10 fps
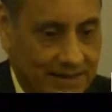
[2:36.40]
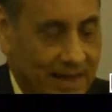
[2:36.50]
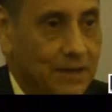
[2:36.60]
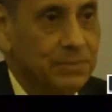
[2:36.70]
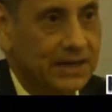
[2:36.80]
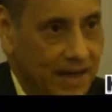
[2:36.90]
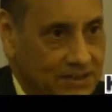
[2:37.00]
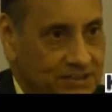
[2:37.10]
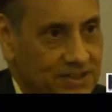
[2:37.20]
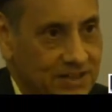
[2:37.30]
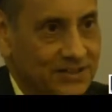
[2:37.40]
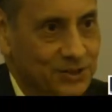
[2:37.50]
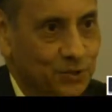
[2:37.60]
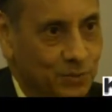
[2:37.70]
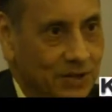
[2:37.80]
It can be transition
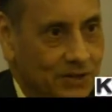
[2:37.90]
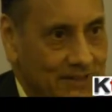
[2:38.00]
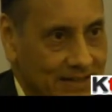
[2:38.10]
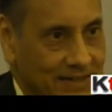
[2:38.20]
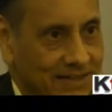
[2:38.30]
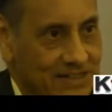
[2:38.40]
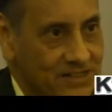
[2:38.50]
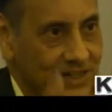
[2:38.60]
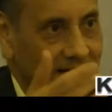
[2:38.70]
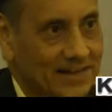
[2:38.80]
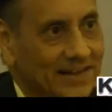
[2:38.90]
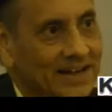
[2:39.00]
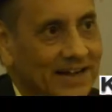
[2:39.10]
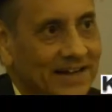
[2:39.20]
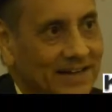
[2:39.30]
issue because
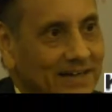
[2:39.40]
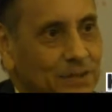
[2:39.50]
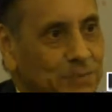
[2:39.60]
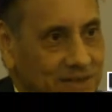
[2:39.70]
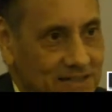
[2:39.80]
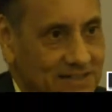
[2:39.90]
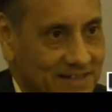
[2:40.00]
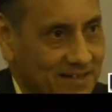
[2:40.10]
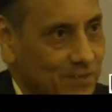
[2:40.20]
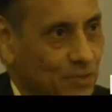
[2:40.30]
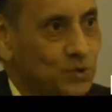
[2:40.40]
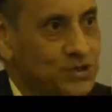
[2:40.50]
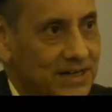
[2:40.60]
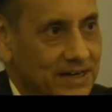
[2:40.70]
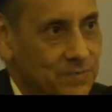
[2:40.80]
initially in interpretation, two
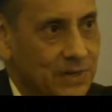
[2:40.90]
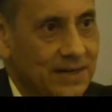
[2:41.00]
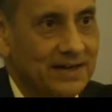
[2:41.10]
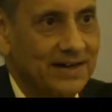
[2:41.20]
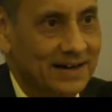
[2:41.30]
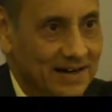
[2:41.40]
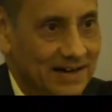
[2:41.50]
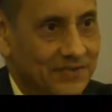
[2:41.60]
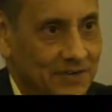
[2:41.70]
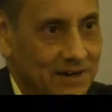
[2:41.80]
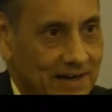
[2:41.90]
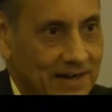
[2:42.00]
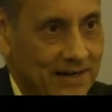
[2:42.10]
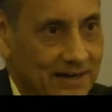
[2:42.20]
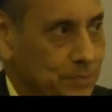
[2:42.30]
states may
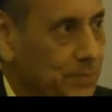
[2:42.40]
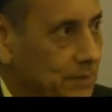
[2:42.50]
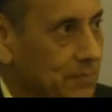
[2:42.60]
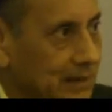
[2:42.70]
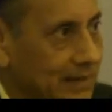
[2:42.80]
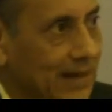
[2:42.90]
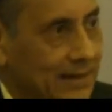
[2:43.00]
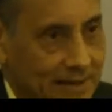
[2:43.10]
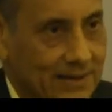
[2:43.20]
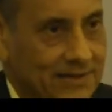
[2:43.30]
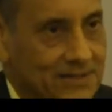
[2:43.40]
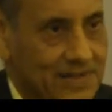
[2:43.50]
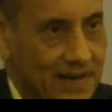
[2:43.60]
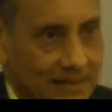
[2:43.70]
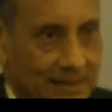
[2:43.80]
differently interpret, but then the
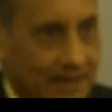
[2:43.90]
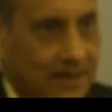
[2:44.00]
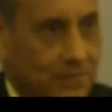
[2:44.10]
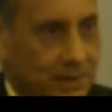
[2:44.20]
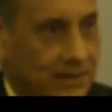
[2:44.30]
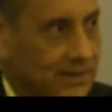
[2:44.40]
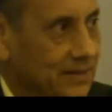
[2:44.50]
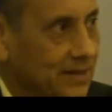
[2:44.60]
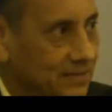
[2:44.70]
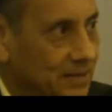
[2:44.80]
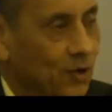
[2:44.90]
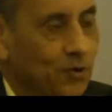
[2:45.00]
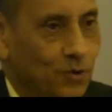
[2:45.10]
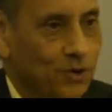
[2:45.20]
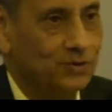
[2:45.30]
center can amend it
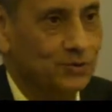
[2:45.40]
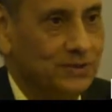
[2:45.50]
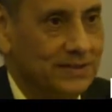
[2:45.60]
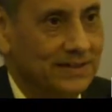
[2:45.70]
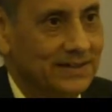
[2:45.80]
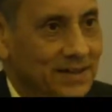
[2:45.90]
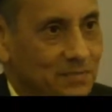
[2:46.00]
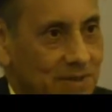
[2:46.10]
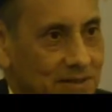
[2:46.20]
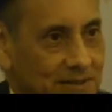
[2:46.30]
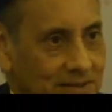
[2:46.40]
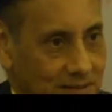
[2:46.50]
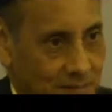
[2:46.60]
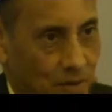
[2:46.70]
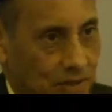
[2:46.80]
without going through the major
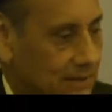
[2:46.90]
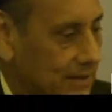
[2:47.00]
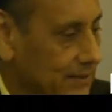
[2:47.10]
bottleneck.